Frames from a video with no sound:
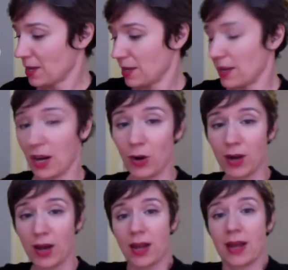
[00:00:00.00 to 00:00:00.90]
Now,
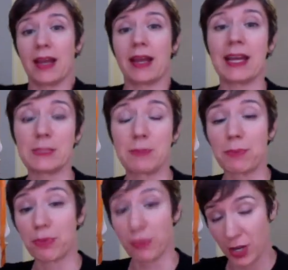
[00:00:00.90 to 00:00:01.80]
it's been
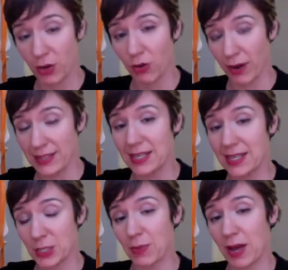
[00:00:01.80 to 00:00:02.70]
pretty crazy
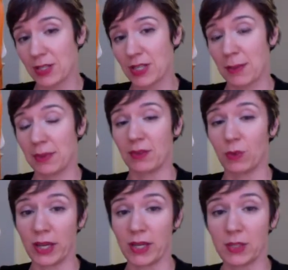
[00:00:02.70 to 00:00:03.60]
these past couple of
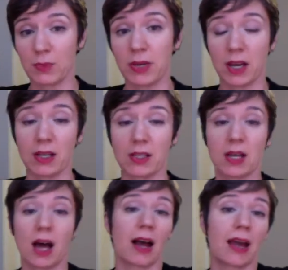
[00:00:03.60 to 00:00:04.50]
weeks because
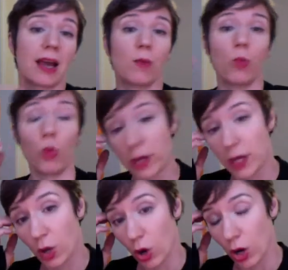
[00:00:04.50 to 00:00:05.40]
I am
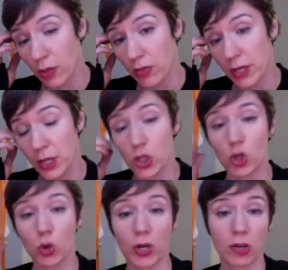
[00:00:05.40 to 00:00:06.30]
working on the
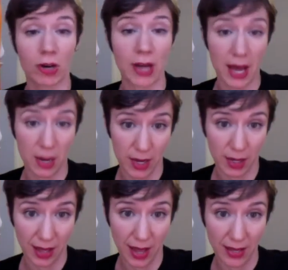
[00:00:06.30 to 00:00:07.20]
Enjoy Your Anatomy
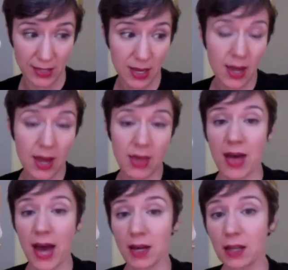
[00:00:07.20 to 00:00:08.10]
class.
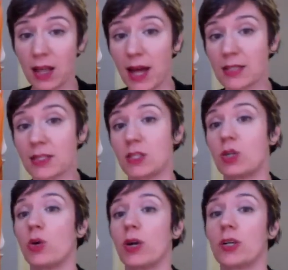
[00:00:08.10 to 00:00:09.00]
That class is
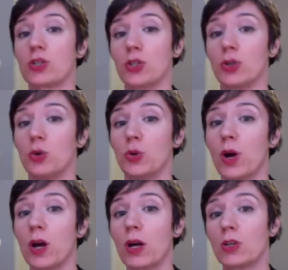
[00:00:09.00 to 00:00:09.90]
going to
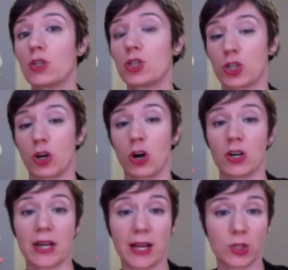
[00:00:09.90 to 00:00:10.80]
start
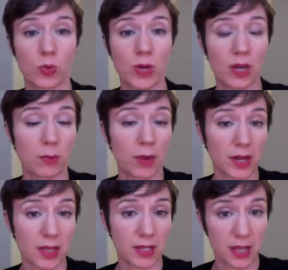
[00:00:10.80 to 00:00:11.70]
next week, Monday
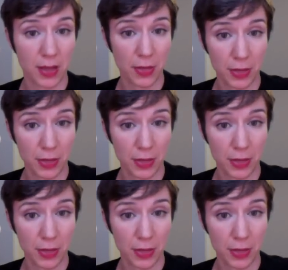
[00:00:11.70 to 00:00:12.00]
the 10th,